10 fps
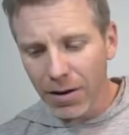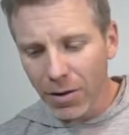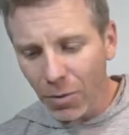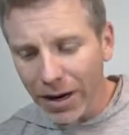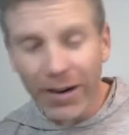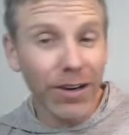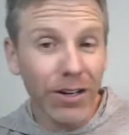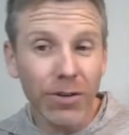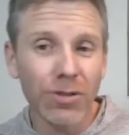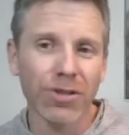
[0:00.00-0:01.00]
Where are
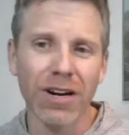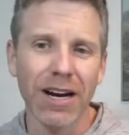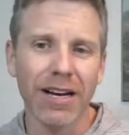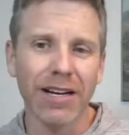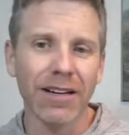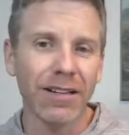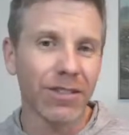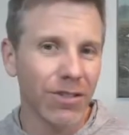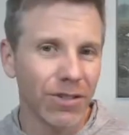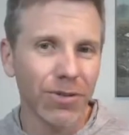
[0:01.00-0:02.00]
you trying
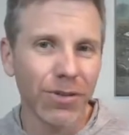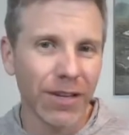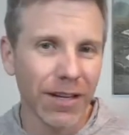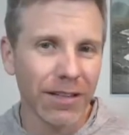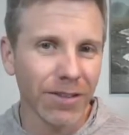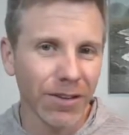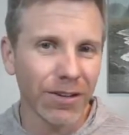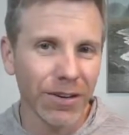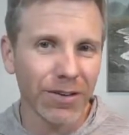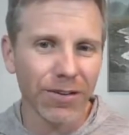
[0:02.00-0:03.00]
to do things on
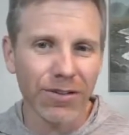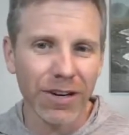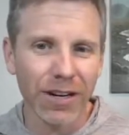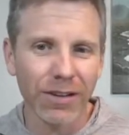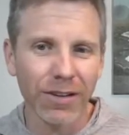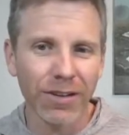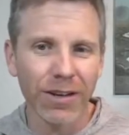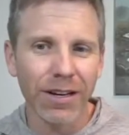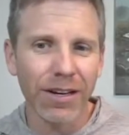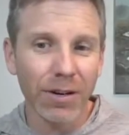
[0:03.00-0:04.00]
your own strength?
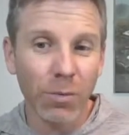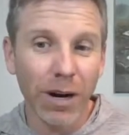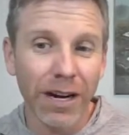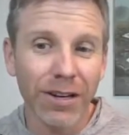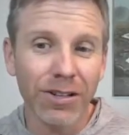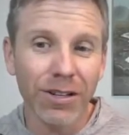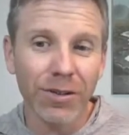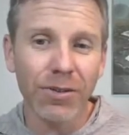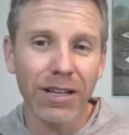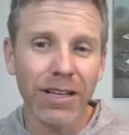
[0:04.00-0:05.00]
And where do
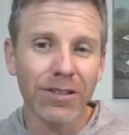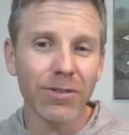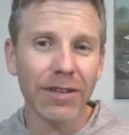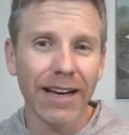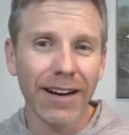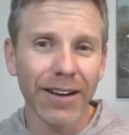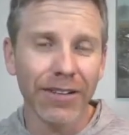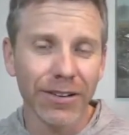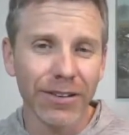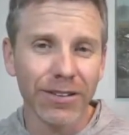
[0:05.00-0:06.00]
you need to let
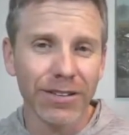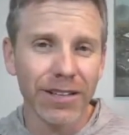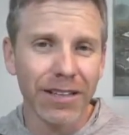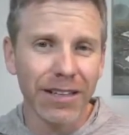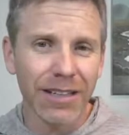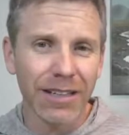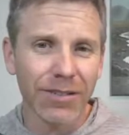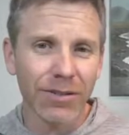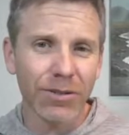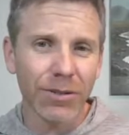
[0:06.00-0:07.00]
others
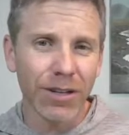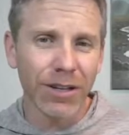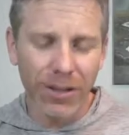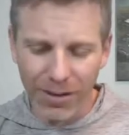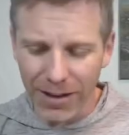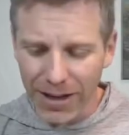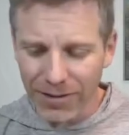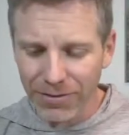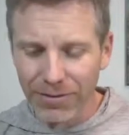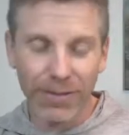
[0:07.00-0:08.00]
into your
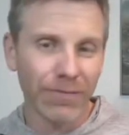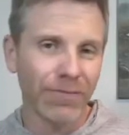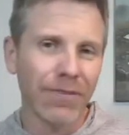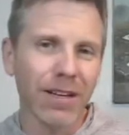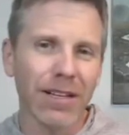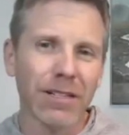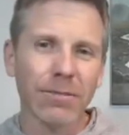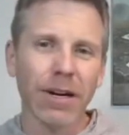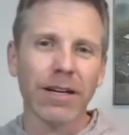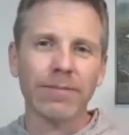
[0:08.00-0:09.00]
life? Let's
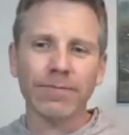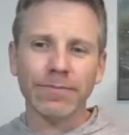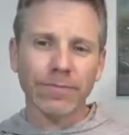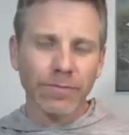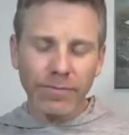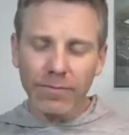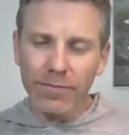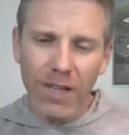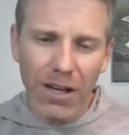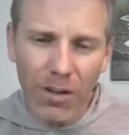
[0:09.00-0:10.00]
pray.
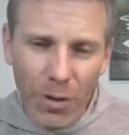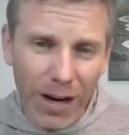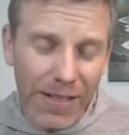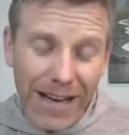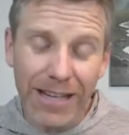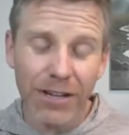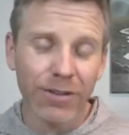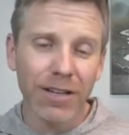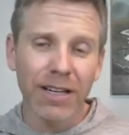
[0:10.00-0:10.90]
Lord, I thank you.